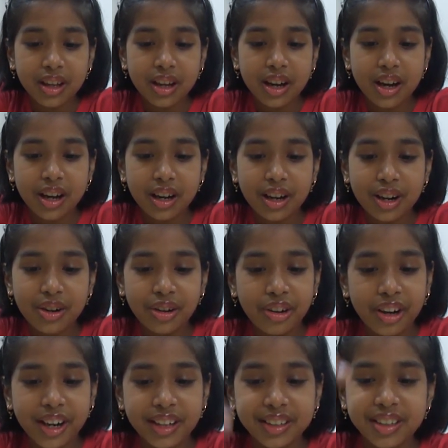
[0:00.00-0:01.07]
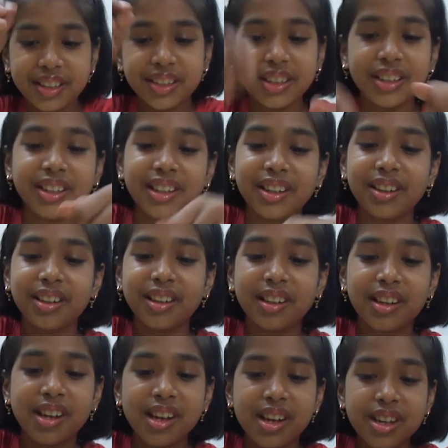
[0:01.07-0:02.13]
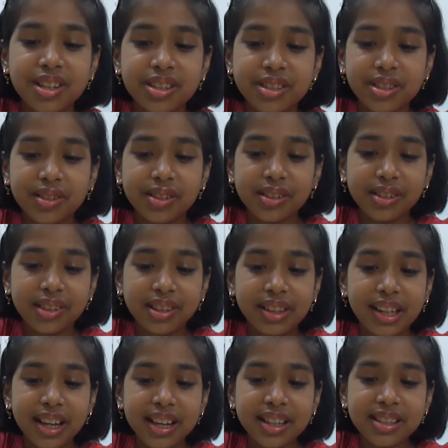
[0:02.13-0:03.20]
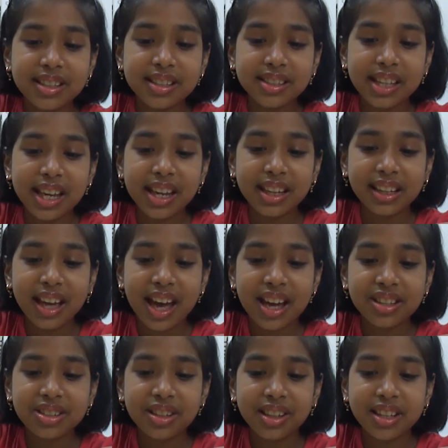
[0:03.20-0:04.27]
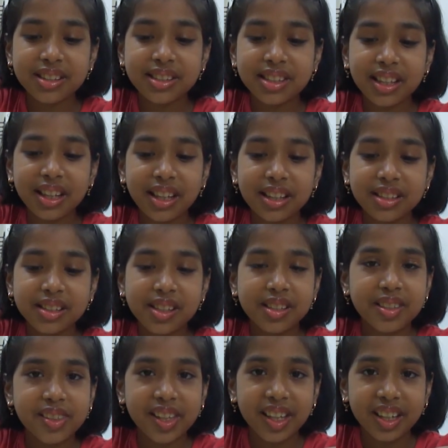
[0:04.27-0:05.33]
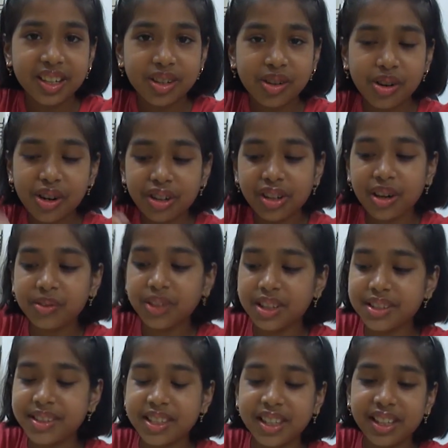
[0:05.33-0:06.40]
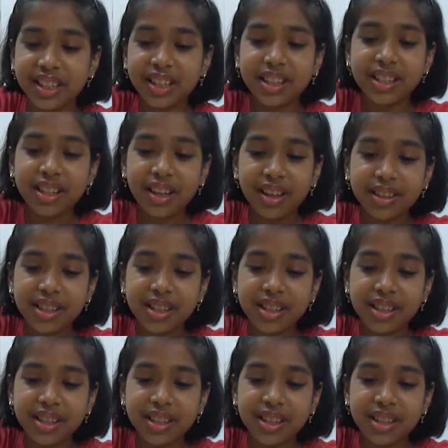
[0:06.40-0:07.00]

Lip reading: are now ready. So this thing, as you can see, is the seed coat of the seed.